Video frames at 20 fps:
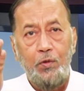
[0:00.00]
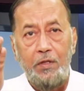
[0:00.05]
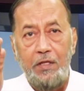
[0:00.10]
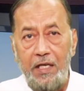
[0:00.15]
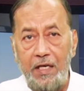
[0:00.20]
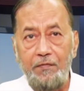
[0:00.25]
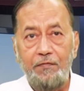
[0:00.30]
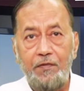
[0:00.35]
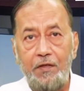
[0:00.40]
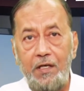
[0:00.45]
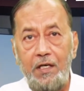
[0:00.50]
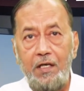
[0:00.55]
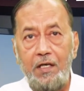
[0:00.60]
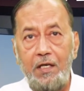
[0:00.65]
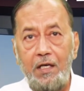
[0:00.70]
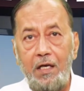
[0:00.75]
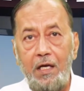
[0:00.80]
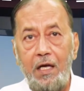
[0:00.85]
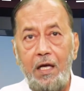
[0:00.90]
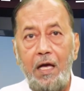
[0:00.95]
live
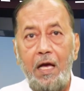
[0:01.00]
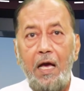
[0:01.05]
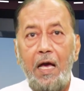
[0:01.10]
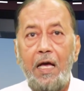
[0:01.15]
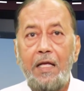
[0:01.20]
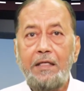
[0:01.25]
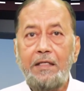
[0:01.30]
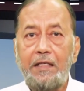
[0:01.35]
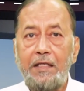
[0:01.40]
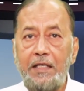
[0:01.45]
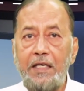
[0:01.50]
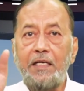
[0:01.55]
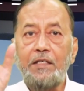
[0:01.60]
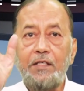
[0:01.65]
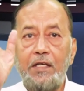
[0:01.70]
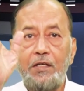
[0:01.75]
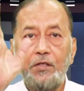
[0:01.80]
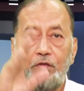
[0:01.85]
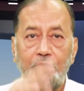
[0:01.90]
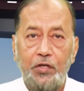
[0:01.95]
and
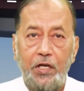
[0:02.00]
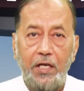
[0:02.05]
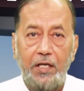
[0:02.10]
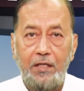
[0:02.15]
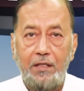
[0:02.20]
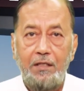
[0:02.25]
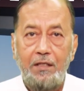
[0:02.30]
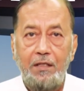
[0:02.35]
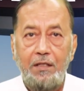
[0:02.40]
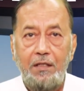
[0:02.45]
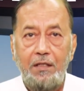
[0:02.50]
eat and drink.